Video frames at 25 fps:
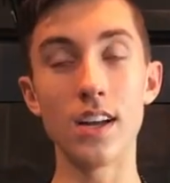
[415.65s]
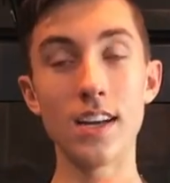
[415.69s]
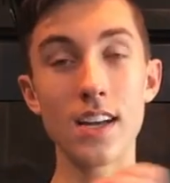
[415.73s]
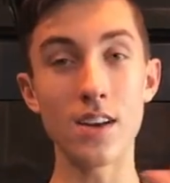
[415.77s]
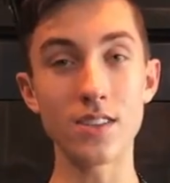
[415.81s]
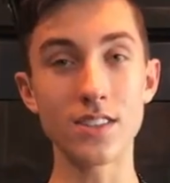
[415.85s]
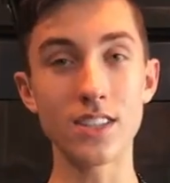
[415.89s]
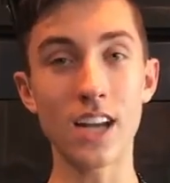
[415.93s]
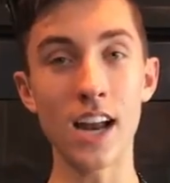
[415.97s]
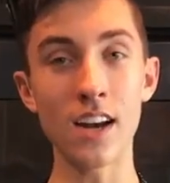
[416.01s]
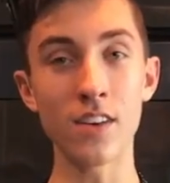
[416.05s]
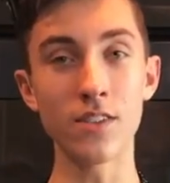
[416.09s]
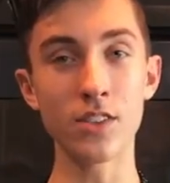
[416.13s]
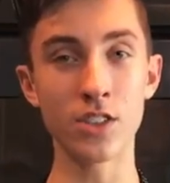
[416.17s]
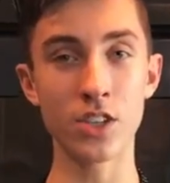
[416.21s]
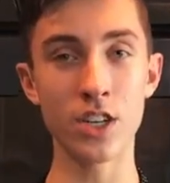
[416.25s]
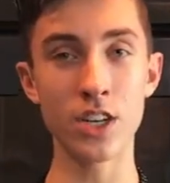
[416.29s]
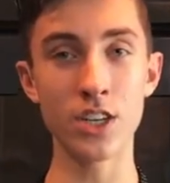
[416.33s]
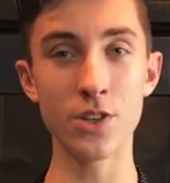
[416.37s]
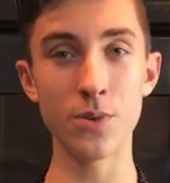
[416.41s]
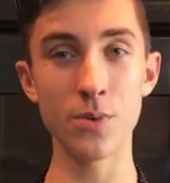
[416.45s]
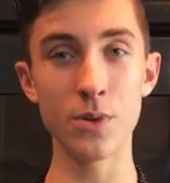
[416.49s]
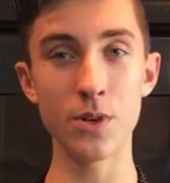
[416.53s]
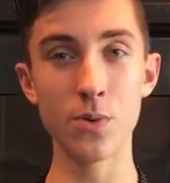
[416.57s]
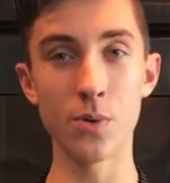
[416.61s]
Now it's kind of a
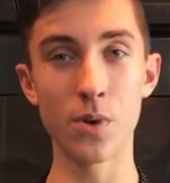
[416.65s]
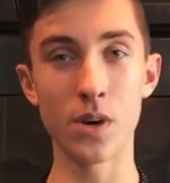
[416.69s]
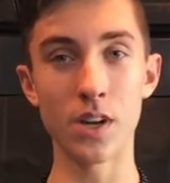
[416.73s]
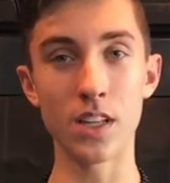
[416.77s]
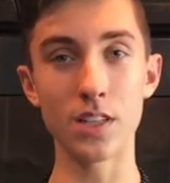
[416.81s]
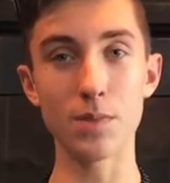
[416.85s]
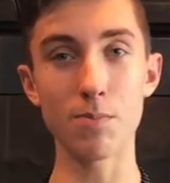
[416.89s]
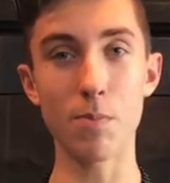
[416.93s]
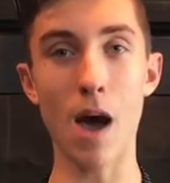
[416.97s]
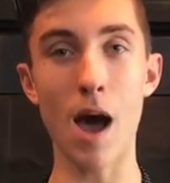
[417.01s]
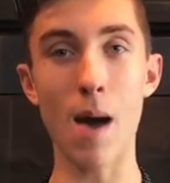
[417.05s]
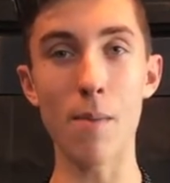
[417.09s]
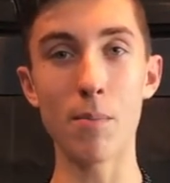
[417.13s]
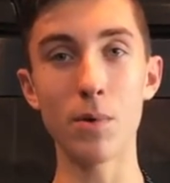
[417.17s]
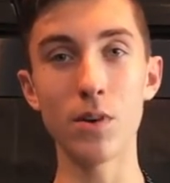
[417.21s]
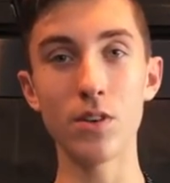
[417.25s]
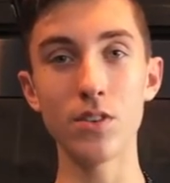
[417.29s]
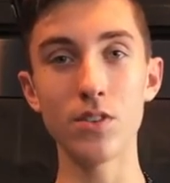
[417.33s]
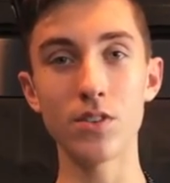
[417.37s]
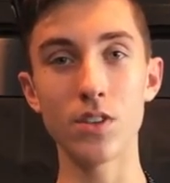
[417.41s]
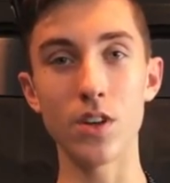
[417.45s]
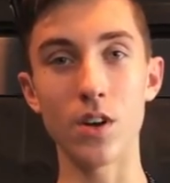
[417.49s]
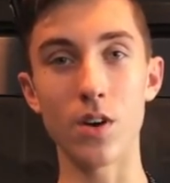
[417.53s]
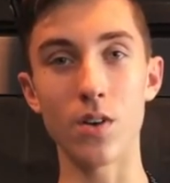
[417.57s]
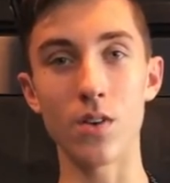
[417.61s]
tradition we do one of these
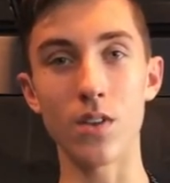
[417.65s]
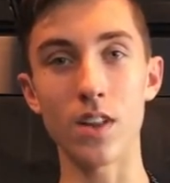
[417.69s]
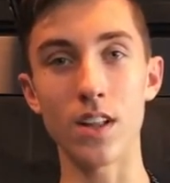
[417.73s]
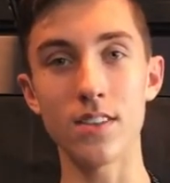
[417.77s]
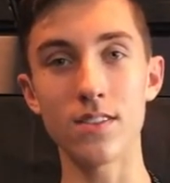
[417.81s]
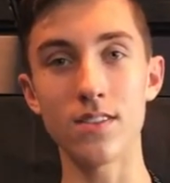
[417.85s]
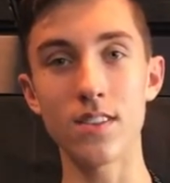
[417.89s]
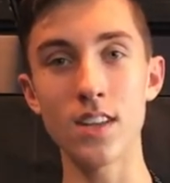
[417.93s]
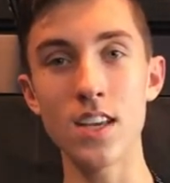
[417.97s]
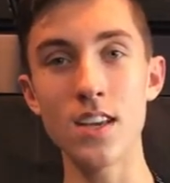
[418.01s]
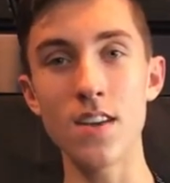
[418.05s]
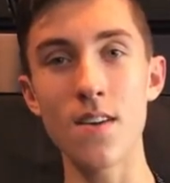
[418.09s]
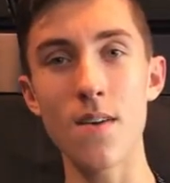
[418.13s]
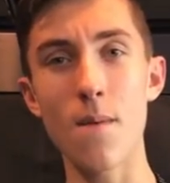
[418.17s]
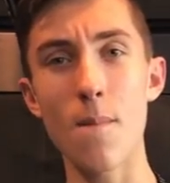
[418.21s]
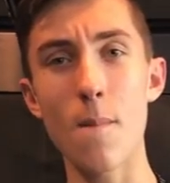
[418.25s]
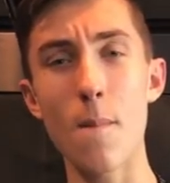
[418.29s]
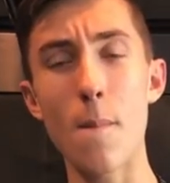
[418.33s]
poppers, so let's see.